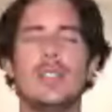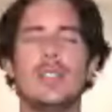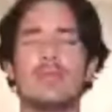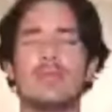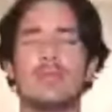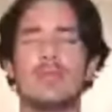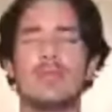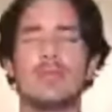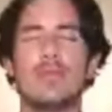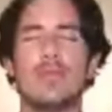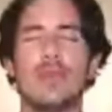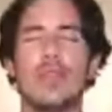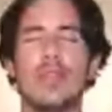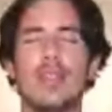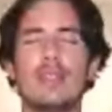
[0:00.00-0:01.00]
Breathe
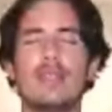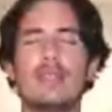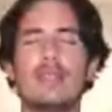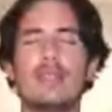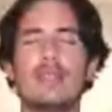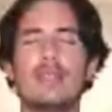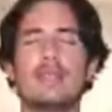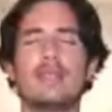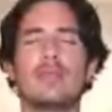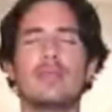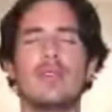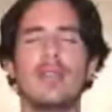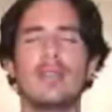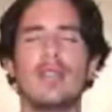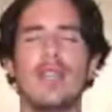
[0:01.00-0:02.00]
in and
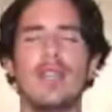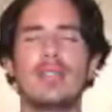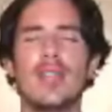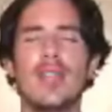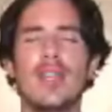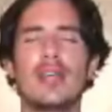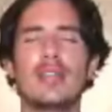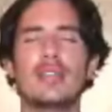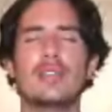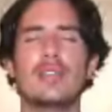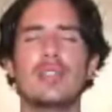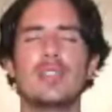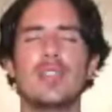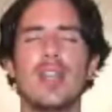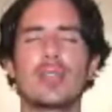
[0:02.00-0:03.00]
take the light to the
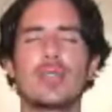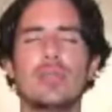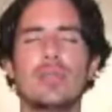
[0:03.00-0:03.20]
sacrum.